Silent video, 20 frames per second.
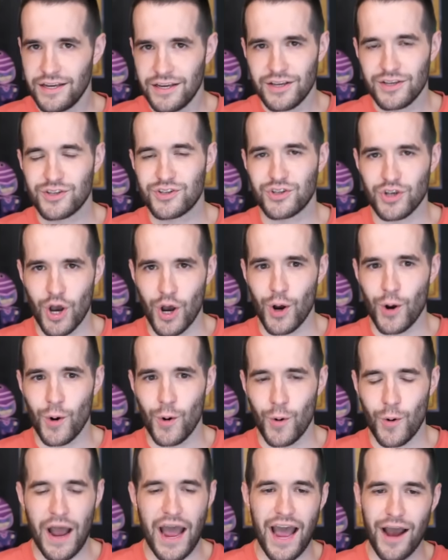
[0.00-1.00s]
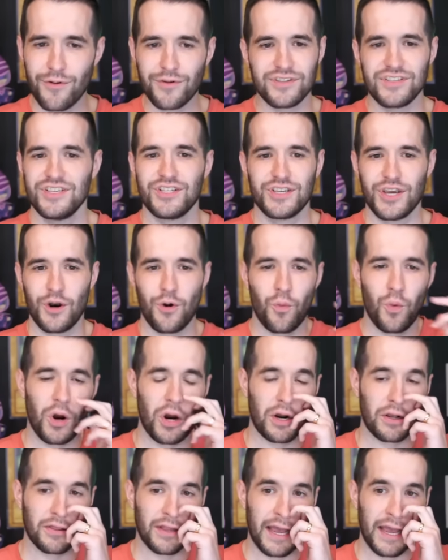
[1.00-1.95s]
So how is this going to work?